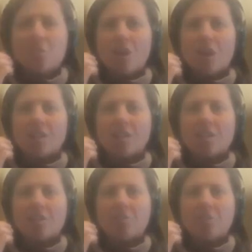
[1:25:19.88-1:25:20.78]
it's so hard
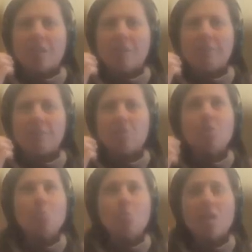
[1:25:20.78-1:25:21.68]
to
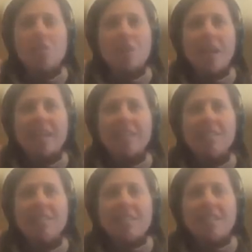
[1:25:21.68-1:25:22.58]
do walks or
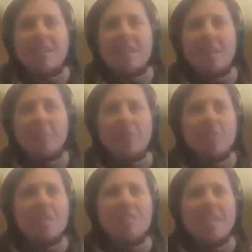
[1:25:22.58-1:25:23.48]
hikes
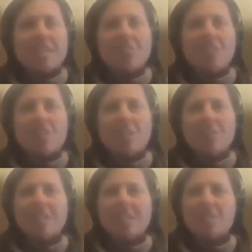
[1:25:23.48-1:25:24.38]
before the sun sets, right? So
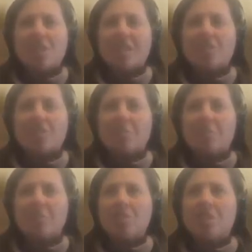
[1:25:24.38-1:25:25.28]
I was like, let's get a gym
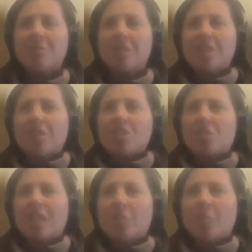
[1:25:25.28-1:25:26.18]
membership.
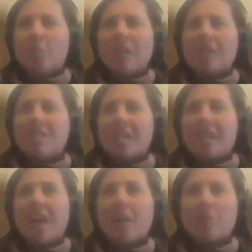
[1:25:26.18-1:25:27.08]
So like we went
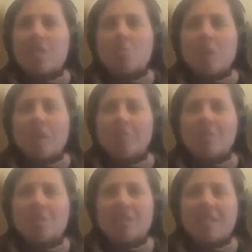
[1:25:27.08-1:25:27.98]
and I always
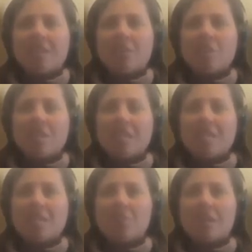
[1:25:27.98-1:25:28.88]
swim. So that's always an
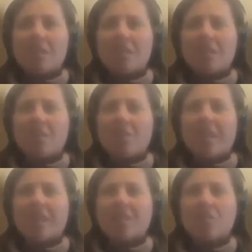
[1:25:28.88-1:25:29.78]
easy one,
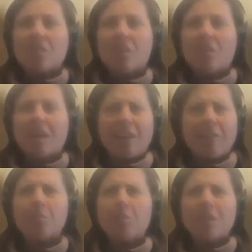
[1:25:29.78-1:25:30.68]
like there's no, and I
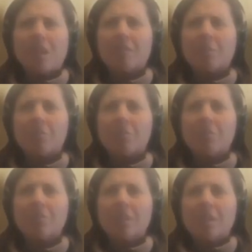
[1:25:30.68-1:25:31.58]
feel really
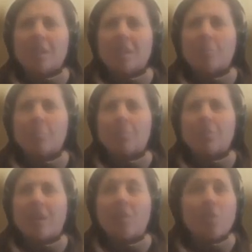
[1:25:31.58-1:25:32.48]
comfortable in the
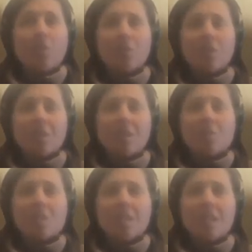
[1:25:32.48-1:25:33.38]
pool now. Although
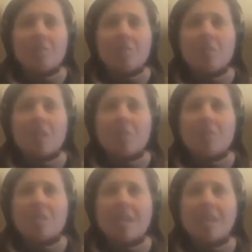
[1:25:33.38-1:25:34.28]
there was a time too when I
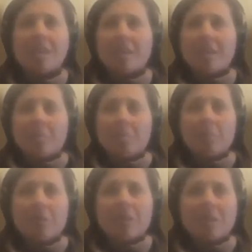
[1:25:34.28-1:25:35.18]
was like, are
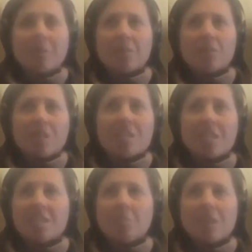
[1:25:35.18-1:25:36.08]
people going to
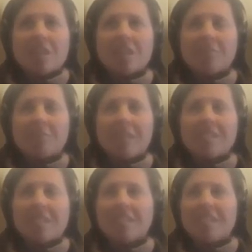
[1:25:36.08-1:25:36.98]
criticize
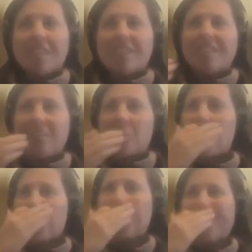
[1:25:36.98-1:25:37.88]
my technique
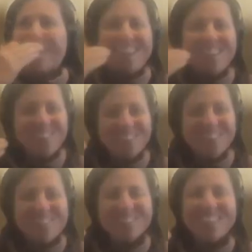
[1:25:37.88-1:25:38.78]
or like I don't know
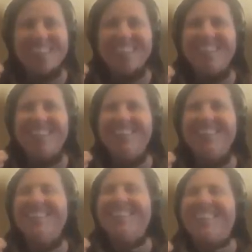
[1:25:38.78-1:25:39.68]
what I'm doing,
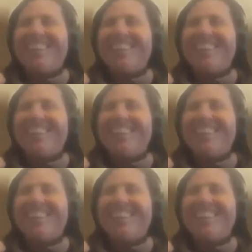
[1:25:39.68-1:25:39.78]
but